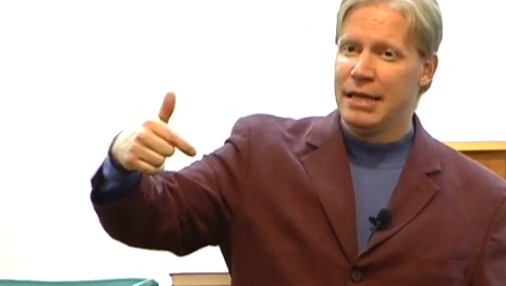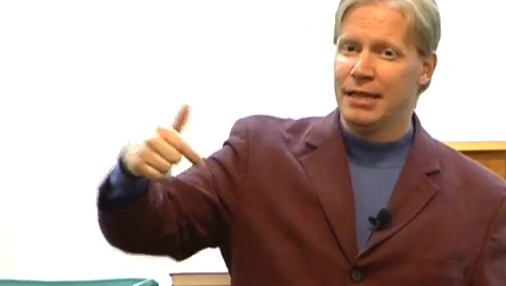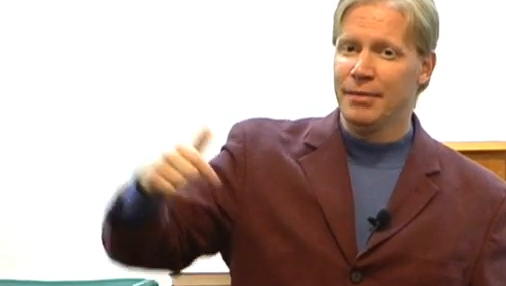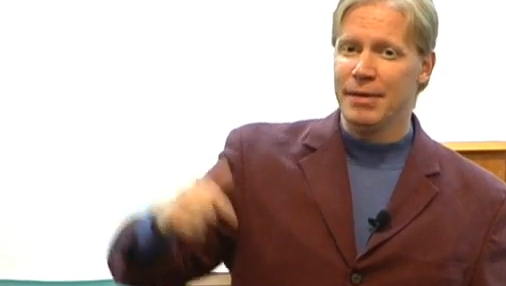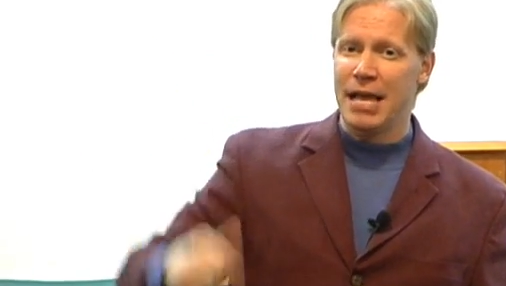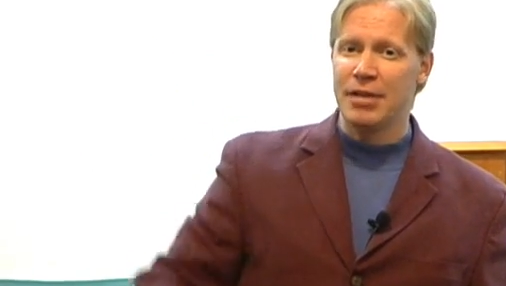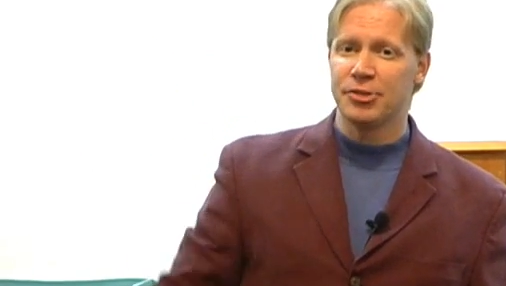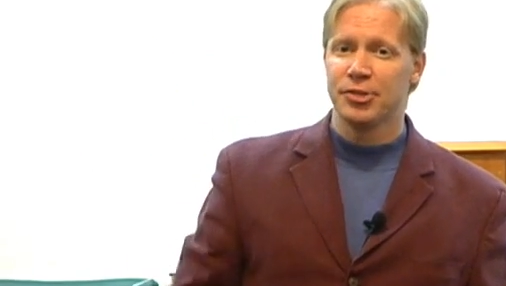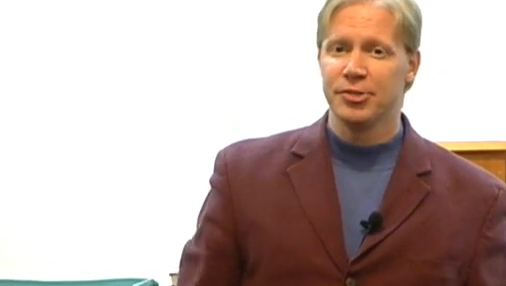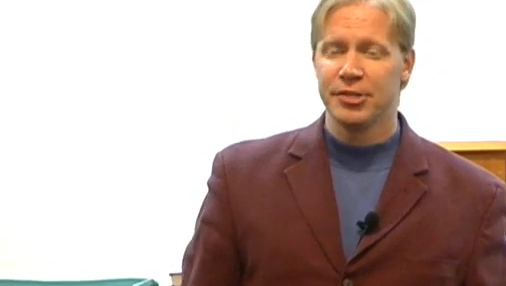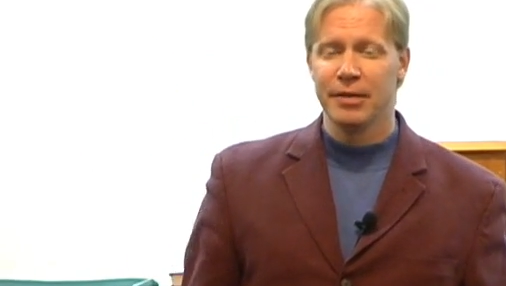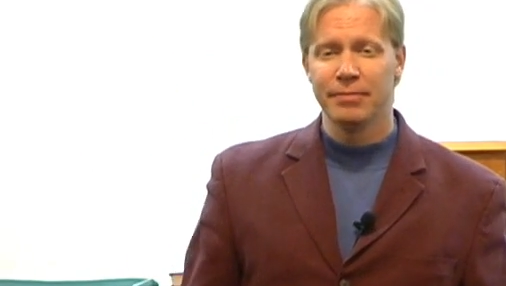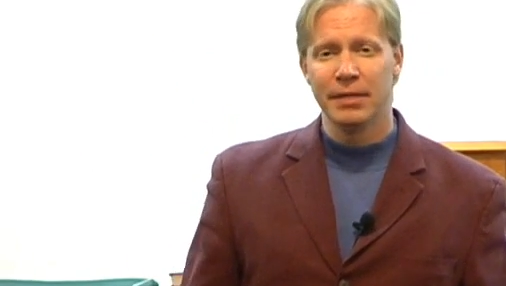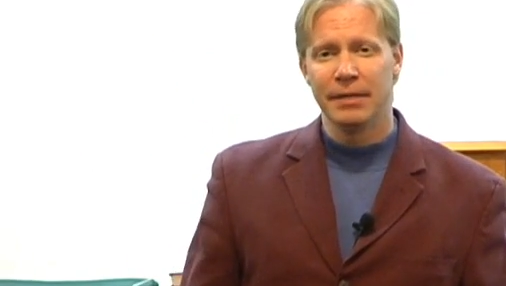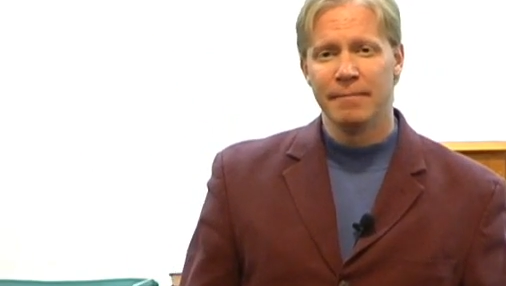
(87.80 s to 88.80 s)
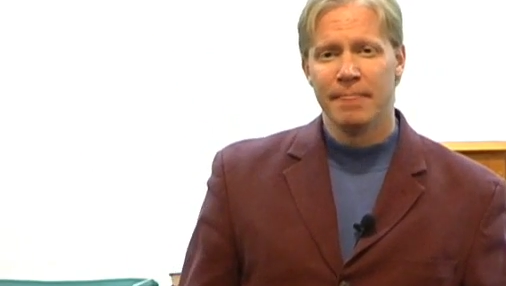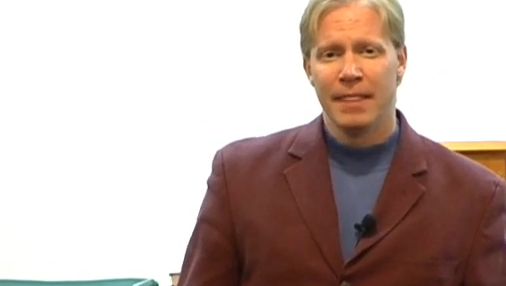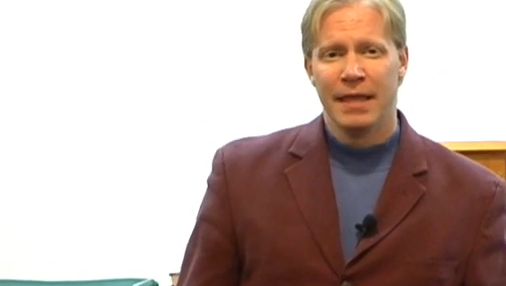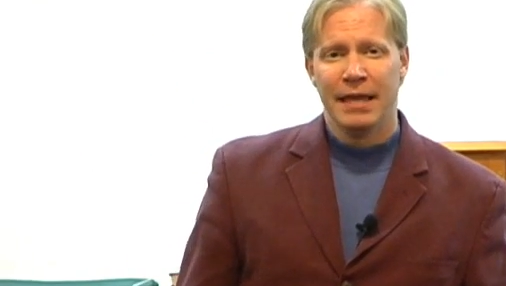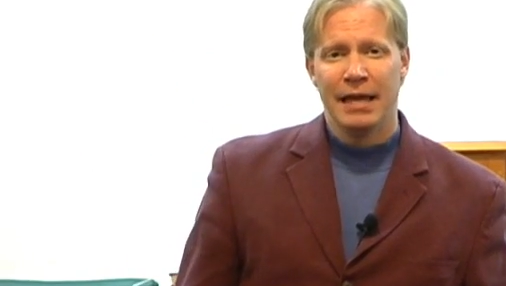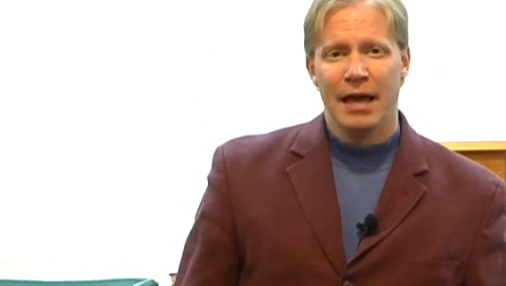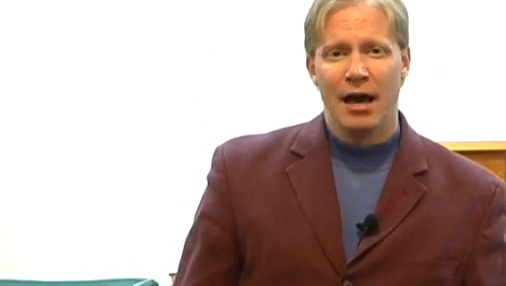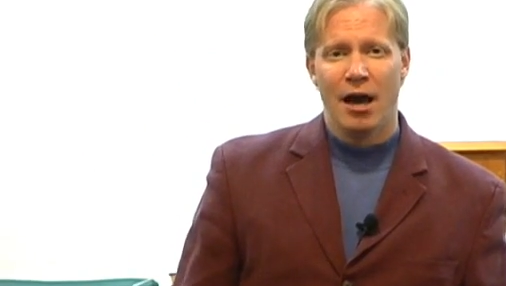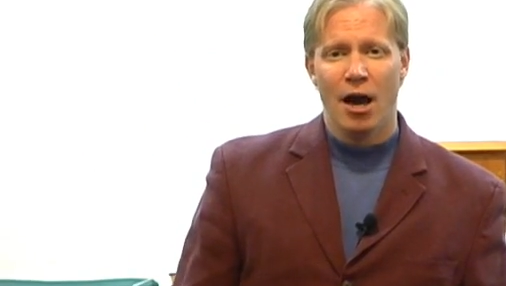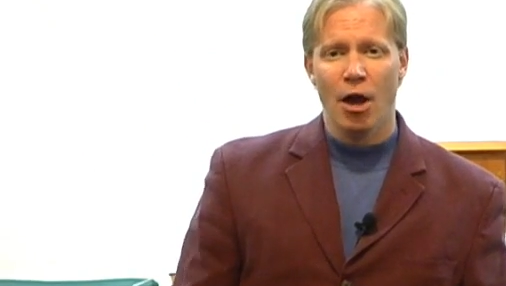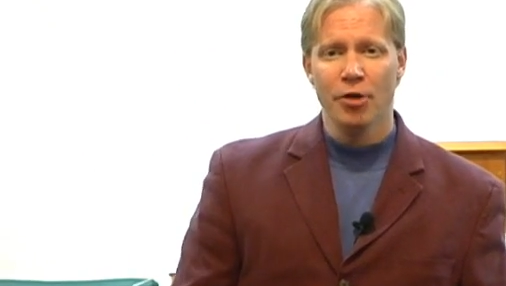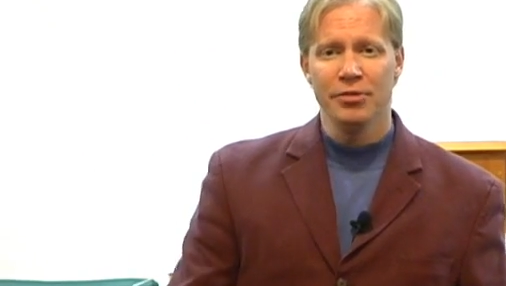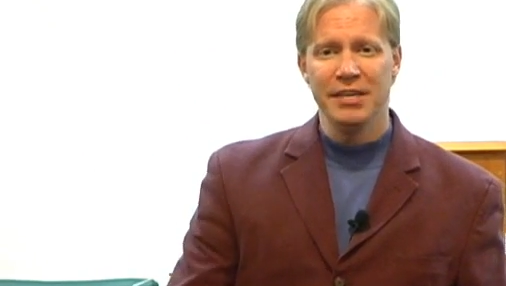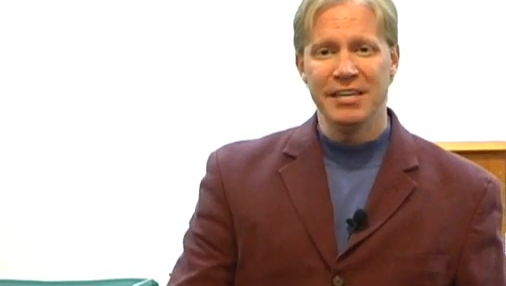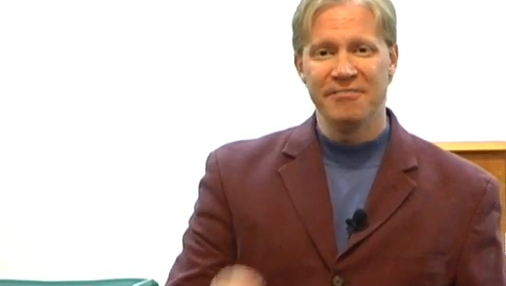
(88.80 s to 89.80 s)
Now let me ask you something.
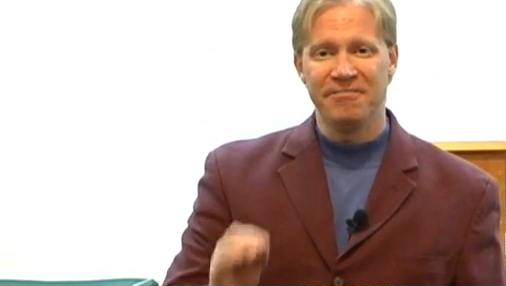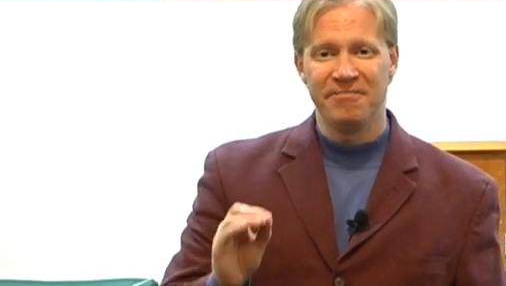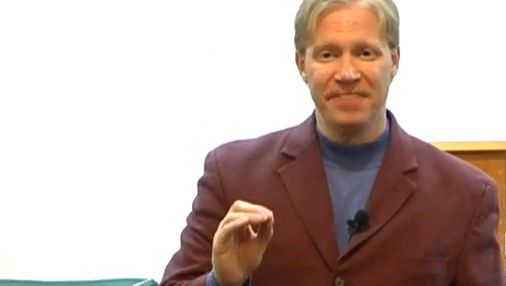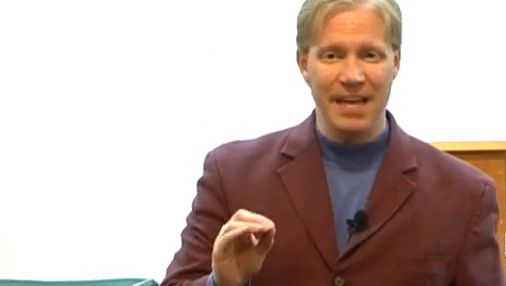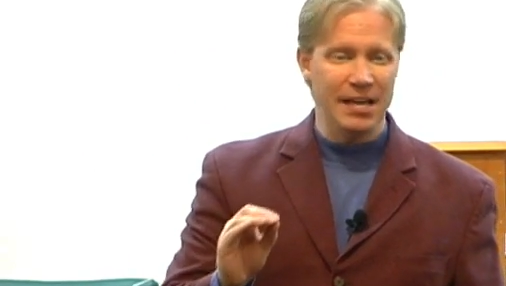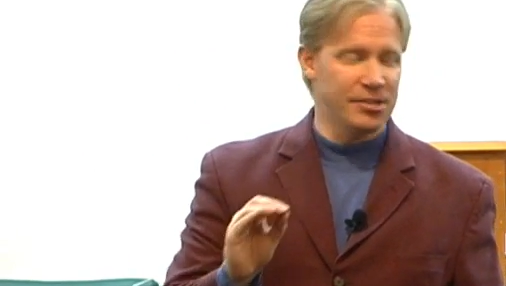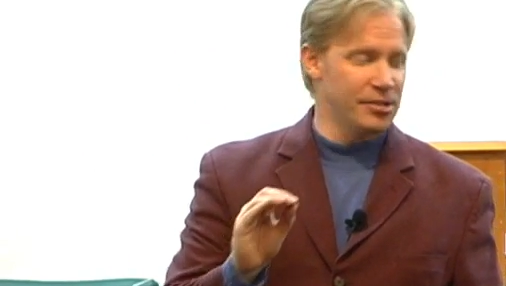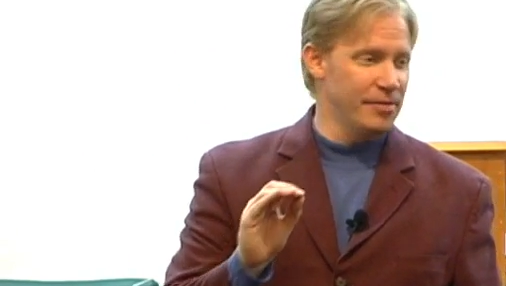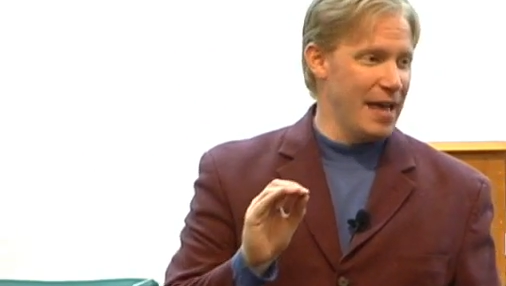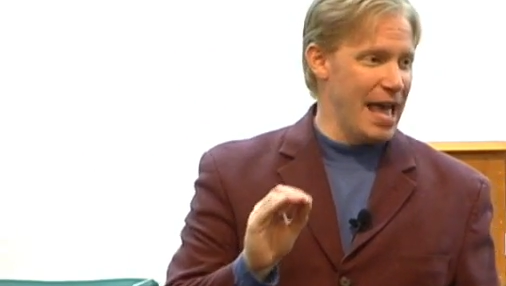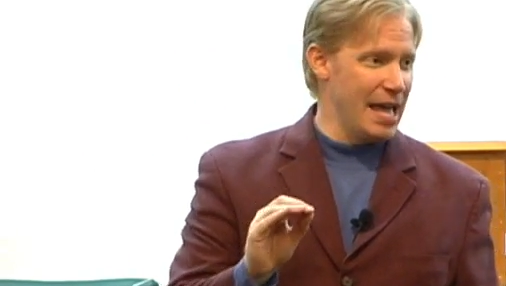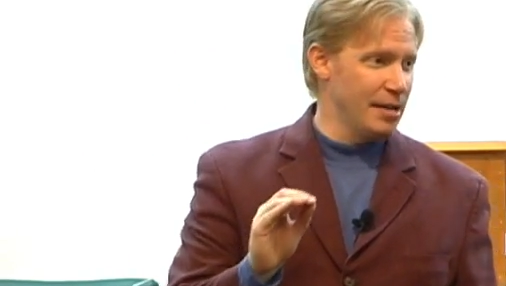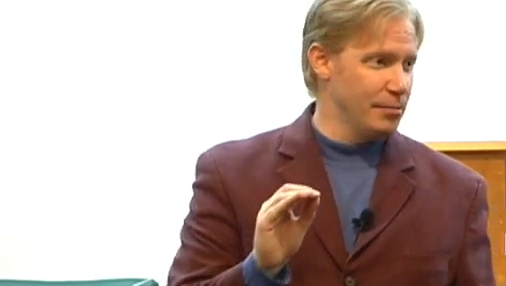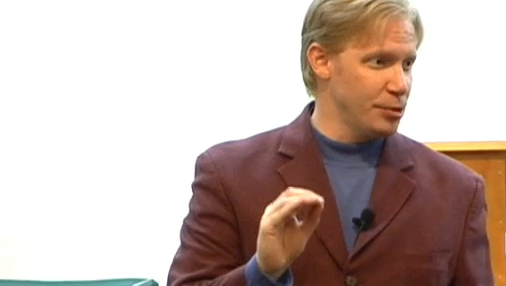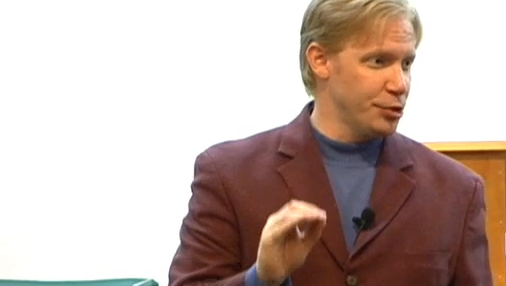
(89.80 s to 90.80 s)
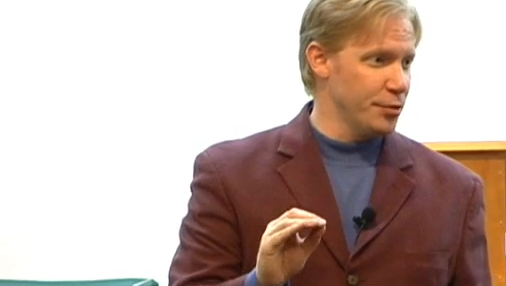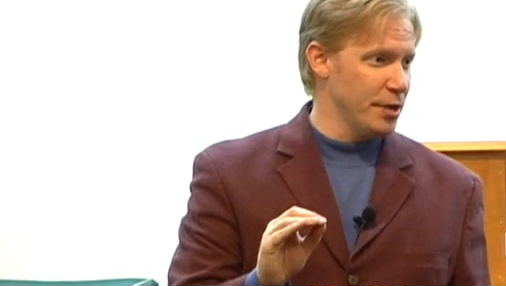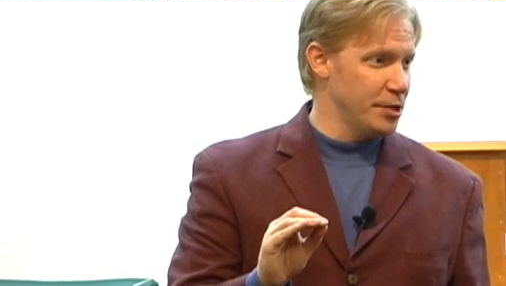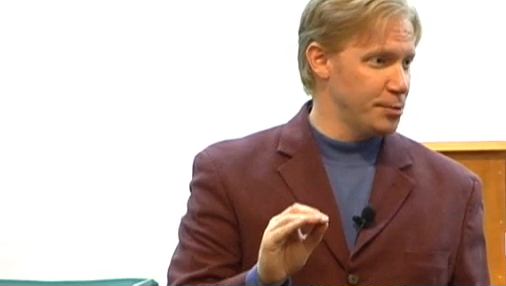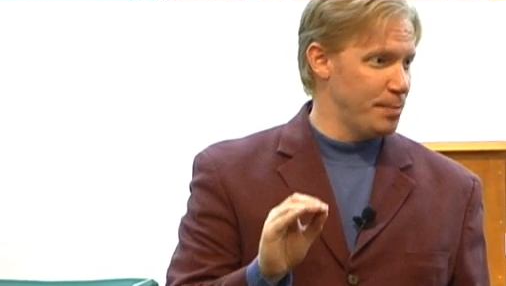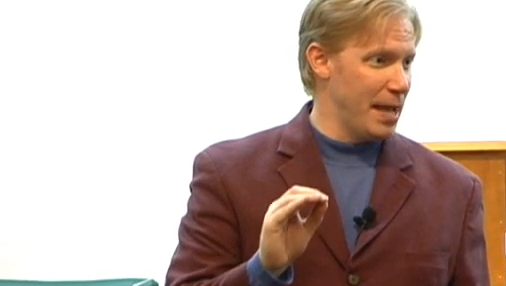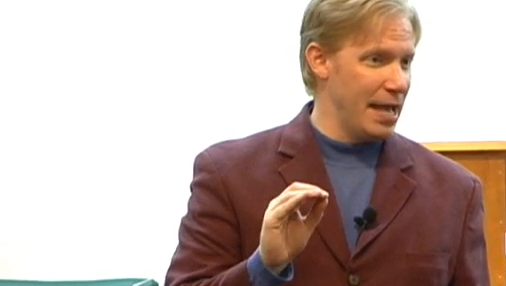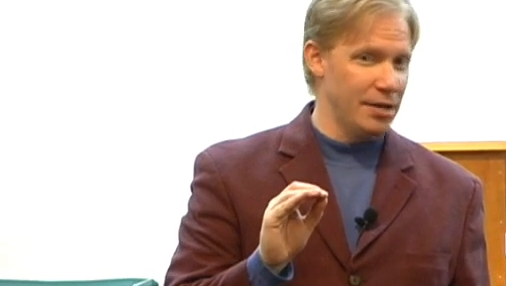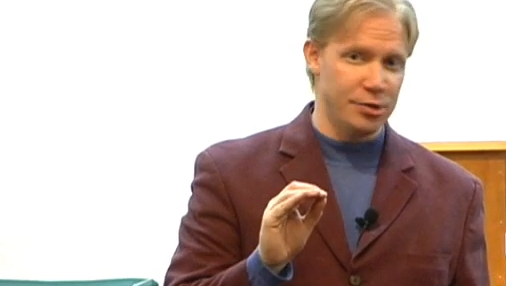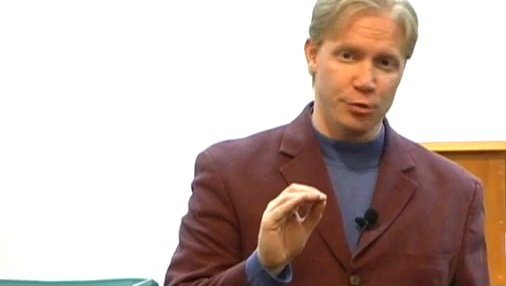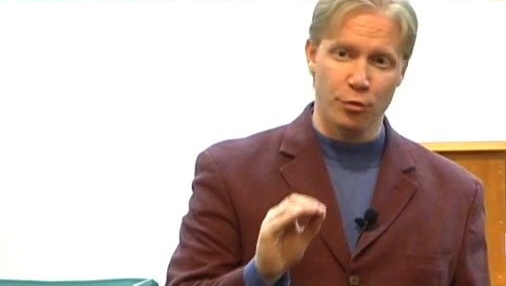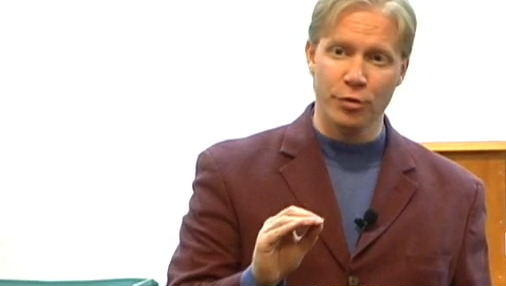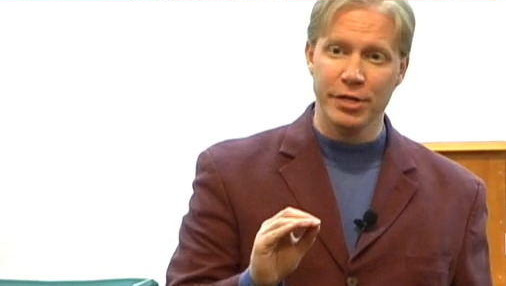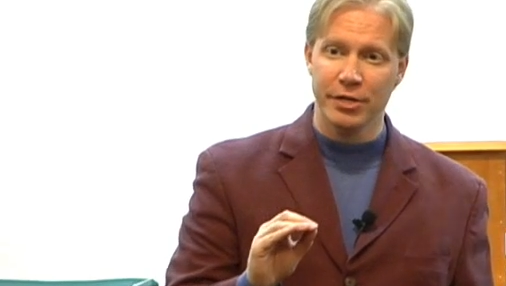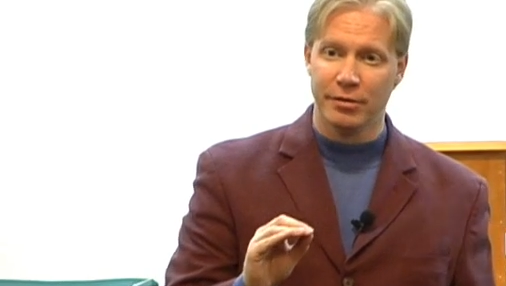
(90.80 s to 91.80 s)
Are the effects of Adam's
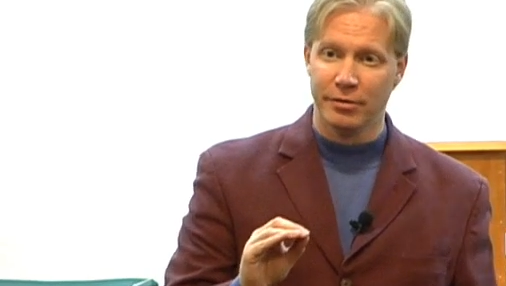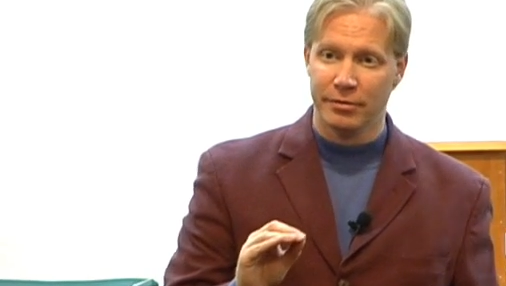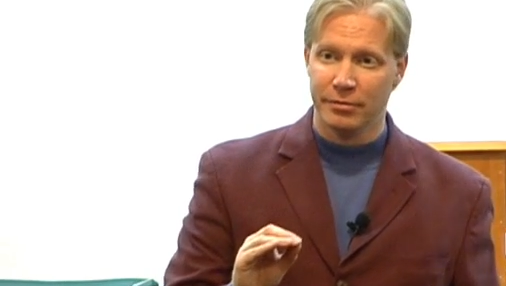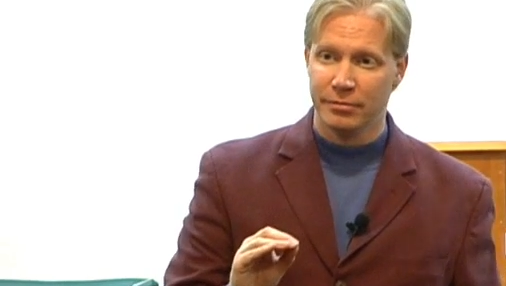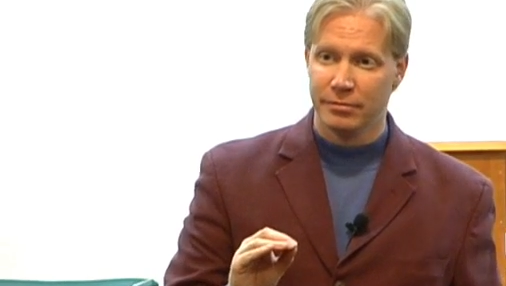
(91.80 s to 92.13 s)
trespass real?